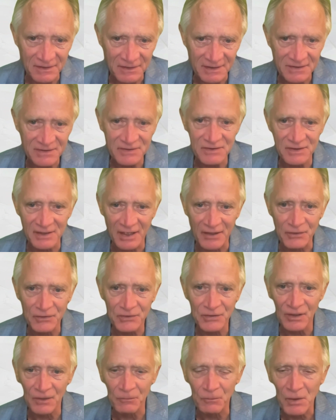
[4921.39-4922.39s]
That's another
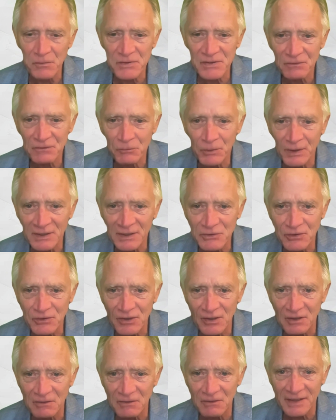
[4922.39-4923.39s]
term. What did you
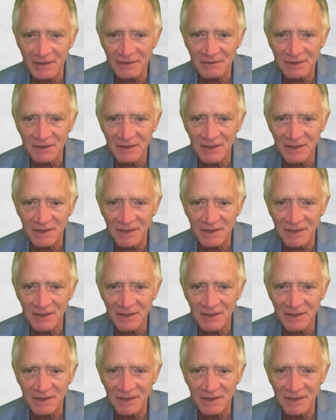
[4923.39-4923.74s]
call it, Ray?